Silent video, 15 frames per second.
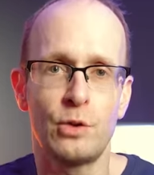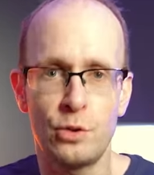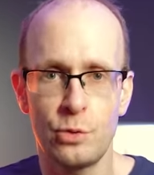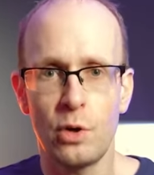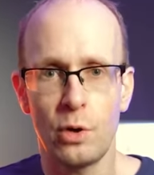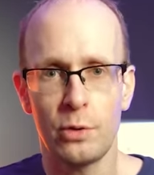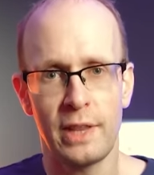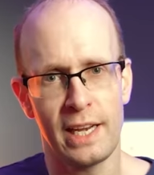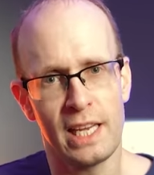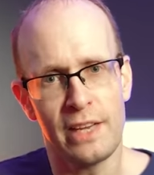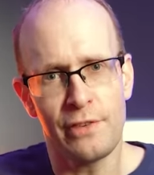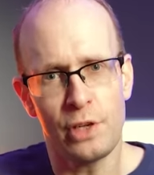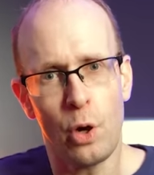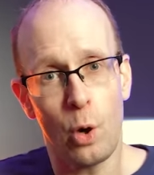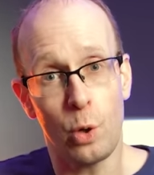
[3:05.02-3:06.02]
do note that
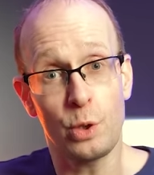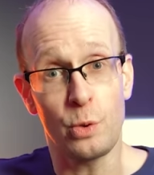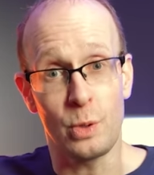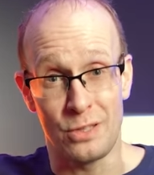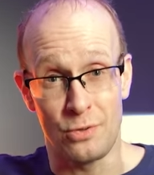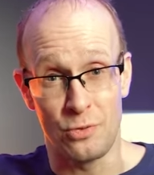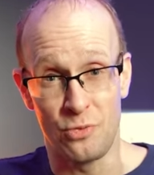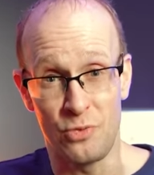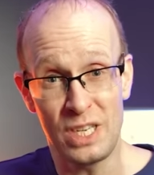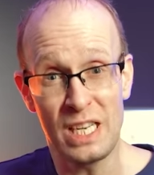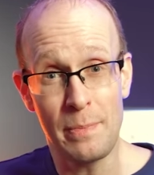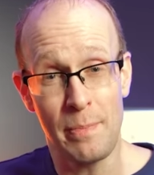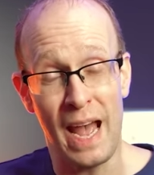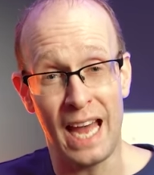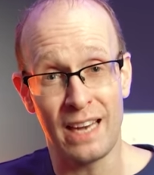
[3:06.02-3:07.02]
if your audio is
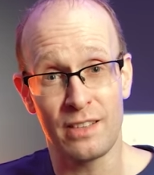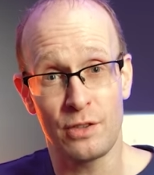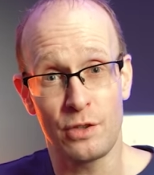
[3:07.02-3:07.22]
really bad,